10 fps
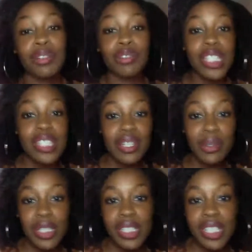
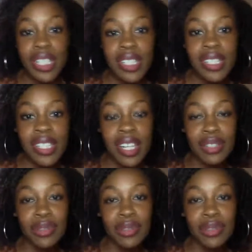creating content,